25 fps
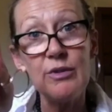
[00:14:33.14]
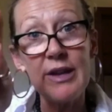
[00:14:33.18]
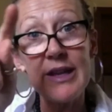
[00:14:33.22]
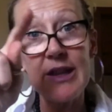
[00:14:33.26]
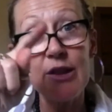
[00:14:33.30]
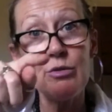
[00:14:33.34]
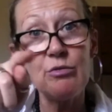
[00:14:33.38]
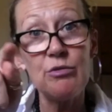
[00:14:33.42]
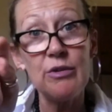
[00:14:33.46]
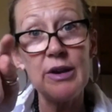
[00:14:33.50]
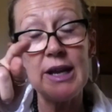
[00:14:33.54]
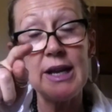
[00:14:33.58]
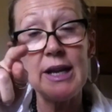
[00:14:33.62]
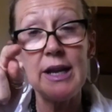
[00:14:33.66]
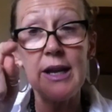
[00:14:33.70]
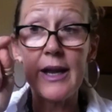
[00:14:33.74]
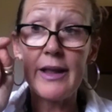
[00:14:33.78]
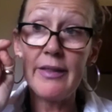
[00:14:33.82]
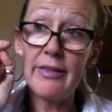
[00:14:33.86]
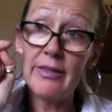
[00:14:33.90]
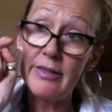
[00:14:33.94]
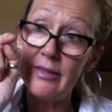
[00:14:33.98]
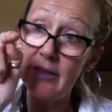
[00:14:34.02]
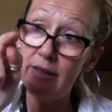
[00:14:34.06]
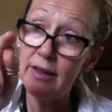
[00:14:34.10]
in the ring,
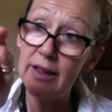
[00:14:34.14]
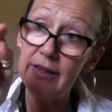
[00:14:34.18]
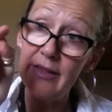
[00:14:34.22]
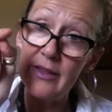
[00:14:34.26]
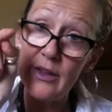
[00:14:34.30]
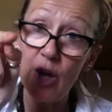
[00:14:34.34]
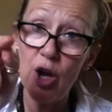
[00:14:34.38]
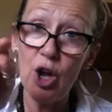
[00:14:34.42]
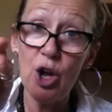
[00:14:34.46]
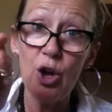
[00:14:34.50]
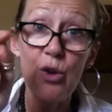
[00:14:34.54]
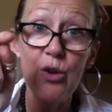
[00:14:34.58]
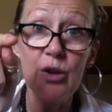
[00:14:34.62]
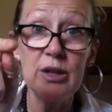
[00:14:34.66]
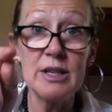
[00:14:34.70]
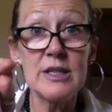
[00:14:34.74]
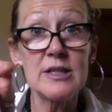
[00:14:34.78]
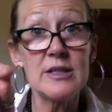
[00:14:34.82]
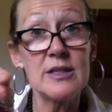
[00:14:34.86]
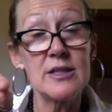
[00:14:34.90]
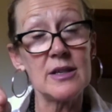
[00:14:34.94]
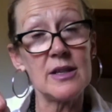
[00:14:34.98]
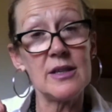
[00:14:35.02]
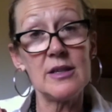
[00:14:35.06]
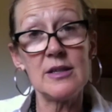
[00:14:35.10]
and the hole
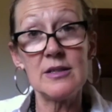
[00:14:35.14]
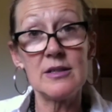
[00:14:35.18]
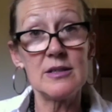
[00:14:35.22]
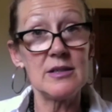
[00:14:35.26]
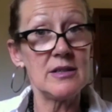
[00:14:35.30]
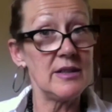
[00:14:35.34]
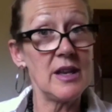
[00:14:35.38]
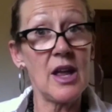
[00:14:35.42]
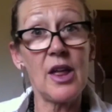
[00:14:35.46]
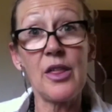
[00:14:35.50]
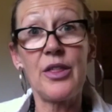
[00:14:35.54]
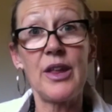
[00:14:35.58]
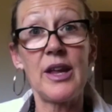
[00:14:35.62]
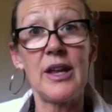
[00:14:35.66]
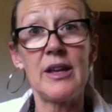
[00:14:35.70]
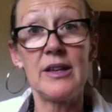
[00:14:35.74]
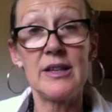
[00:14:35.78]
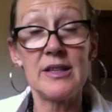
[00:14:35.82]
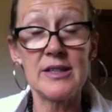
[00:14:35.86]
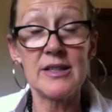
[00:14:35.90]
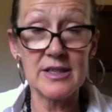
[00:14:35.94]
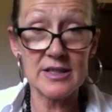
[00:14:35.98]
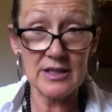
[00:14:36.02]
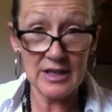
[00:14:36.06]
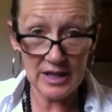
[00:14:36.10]
is nothing.
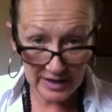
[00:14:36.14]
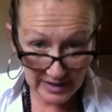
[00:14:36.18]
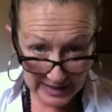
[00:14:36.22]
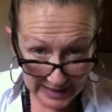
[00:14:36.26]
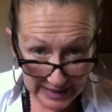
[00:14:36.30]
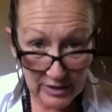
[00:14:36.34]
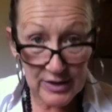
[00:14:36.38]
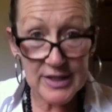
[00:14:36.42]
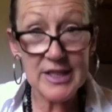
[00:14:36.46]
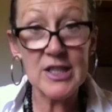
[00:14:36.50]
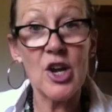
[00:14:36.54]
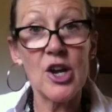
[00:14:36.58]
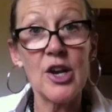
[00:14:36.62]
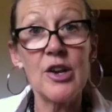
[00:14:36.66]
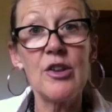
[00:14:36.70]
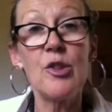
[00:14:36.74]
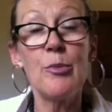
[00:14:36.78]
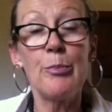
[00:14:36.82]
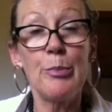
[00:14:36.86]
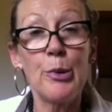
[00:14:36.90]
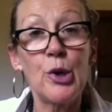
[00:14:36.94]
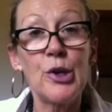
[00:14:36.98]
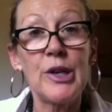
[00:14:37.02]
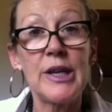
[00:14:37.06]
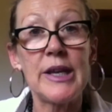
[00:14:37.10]
It's like outside of
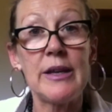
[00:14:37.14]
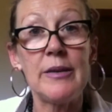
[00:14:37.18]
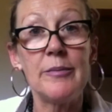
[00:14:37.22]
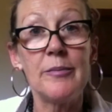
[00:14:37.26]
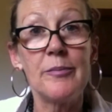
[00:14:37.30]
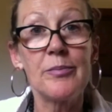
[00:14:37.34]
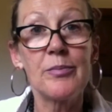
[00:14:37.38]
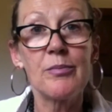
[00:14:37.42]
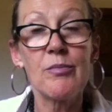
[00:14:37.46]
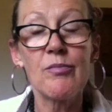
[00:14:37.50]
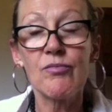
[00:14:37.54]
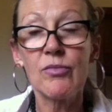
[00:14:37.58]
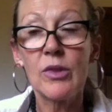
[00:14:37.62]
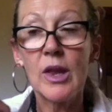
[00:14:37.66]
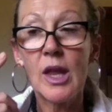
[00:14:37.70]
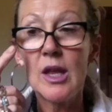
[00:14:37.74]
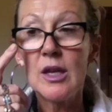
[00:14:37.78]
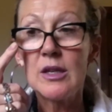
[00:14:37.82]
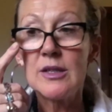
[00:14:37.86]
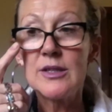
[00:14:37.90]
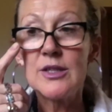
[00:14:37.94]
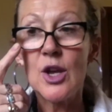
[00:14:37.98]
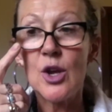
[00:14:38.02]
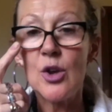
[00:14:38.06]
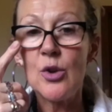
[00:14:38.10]
the body.
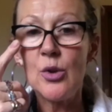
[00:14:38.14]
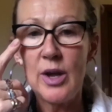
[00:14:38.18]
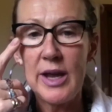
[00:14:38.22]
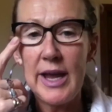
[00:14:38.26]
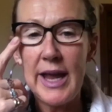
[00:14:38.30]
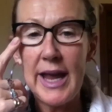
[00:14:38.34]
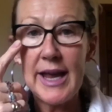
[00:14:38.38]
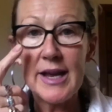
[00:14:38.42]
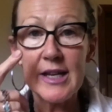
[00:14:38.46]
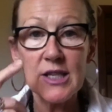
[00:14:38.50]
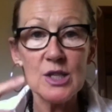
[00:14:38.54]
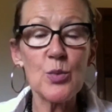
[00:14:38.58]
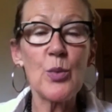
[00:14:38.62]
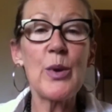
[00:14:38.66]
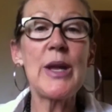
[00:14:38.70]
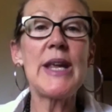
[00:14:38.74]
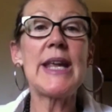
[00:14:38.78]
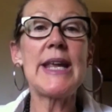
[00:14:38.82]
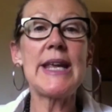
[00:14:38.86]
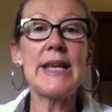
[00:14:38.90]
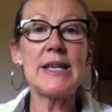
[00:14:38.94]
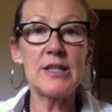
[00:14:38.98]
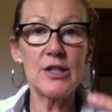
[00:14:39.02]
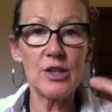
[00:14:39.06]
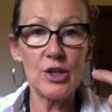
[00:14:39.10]
So as we
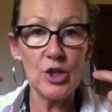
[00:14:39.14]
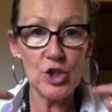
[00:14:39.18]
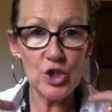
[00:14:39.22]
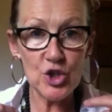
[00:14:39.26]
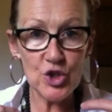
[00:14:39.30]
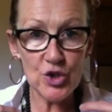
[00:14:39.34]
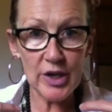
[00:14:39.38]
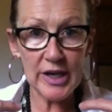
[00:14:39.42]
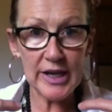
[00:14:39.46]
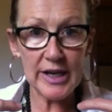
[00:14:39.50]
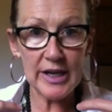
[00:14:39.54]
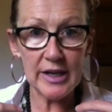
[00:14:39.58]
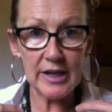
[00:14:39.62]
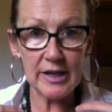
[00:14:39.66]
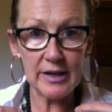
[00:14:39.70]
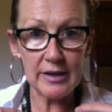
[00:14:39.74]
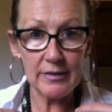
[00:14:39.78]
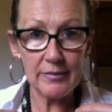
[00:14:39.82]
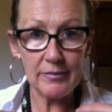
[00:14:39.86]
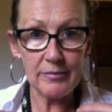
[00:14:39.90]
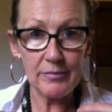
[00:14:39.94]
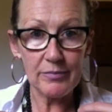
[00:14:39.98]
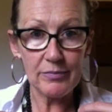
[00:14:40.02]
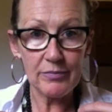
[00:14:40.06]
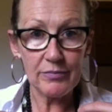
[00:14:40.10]
eat and drink,
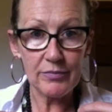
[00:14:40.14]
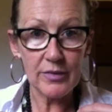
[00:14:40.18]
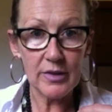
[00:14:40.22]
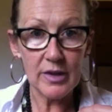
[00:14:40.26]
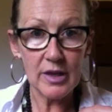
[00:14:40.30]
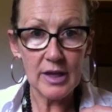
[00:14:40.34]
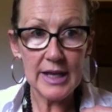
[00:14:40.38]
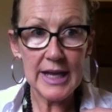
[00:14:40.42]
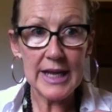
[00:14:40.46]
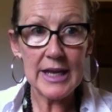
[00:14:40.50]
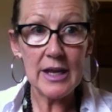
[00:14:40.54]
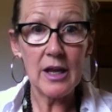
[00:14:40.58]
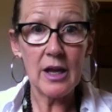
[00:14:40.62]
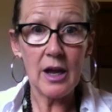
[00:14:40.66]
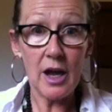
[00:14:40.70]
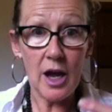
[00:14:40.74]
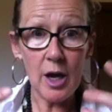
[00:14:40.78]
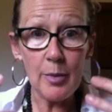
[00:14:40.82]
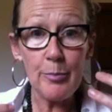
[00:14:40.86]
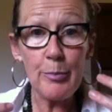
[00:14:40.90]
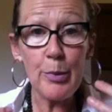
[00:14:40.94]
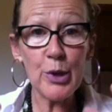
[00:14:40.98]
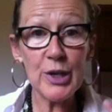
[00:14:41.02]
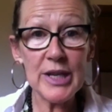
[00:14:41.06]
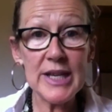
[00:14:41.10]

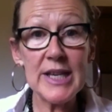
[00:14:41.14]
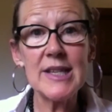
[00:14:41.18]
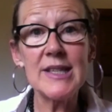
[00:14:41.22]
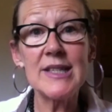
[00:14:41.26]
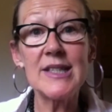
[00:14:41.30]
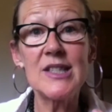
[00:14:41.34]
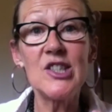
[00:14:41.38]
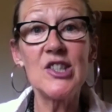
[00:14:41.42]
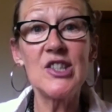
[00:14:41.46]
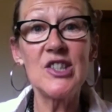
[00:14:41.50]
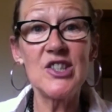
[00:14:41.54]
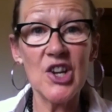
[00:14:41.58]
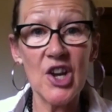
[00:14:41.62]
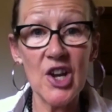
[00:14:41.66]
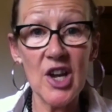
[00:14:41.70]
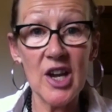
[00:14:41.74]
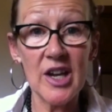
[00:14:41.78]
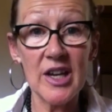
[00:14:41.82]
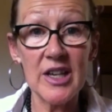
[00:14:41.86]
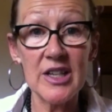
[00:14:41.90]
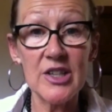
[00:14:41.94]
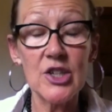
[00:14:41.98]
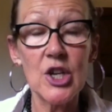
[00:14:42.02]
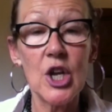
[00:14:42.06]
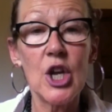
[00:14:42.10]
our body is
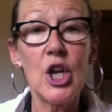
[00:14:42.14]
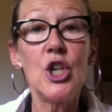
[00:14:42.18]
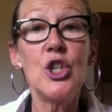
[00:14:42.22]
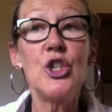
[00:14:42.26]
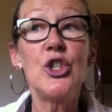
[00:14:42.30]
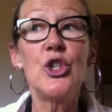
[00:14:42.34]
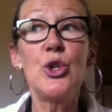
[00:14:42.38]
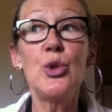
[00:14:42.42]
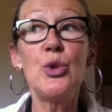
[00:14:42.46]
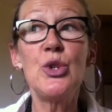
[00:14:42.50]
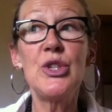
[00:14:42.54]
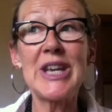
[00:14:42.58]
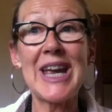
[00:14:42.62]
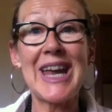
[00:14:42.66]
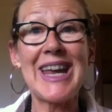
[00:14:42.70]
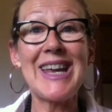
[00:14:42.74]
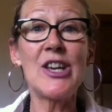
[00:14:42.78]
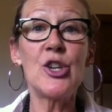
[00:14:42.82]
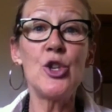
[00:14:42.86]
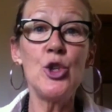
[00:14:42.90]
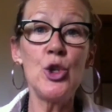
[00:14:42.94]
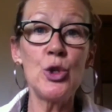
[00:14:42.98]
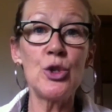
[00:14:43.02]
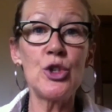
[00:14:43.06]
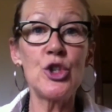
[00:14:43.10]
designed to
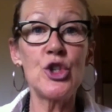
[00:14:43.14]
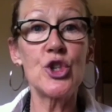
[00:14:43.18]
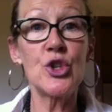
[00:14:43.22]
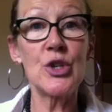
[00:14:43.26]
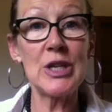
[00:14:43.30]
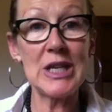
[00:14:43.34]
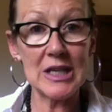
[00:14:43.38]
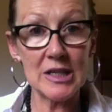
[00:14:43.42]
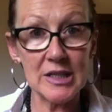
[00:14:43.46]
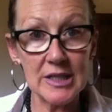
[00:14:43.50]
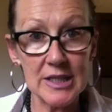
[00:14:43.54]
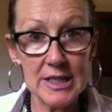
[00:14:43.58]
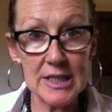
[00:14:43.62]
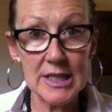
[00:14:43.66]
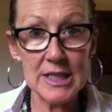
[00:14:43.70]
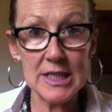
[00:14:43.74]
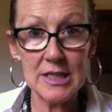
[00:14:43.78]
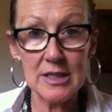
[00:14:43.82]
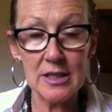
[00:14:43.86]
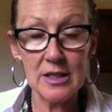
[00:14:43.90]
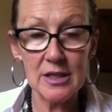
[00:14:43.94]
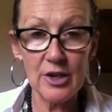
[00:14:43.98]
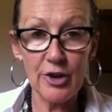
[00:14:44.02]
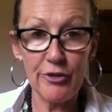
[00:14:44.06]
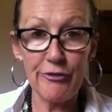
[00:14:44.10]
take
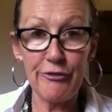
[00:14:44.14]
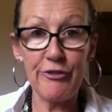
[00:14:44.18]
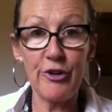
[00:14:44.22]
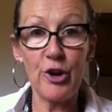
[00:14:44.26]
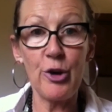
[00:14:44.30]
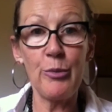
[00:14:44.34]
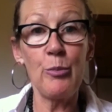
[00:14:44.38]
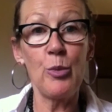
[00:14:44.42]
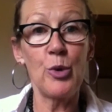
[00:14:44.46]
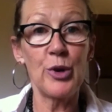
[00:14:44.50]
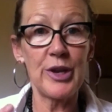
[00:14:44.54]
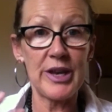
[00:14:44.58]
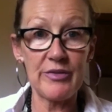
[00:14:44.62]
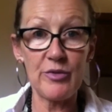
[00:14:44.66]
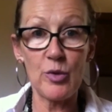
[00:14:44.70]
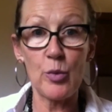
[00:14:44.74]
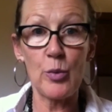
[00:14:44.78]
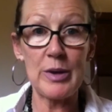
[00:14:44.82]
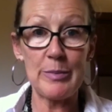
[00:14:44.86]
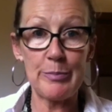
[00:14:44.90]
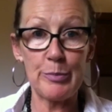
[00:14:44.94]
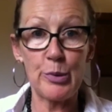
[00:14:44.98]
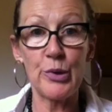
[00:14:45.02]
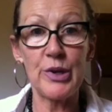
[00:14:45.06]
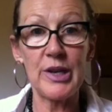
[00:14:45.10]
nutrients from whatever
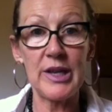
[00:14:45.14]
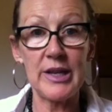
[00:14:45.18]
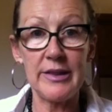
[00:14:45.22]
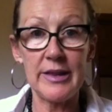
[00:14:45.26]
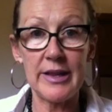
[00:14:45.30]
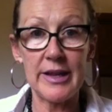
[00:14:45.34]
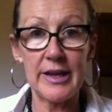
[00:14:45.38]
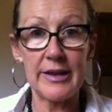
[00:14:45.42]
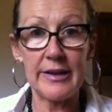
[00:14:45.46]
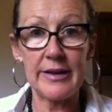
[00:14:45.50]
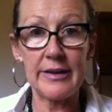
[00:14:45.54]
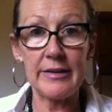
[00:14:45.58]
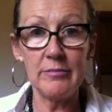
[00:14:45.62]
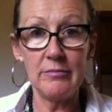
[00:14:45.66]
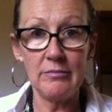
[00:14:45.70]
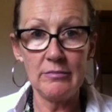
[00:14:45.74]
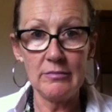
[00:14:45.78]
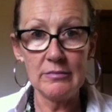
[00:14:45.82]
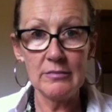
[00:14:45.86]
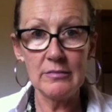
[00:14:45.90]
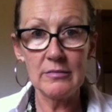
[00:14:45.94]
we put in there,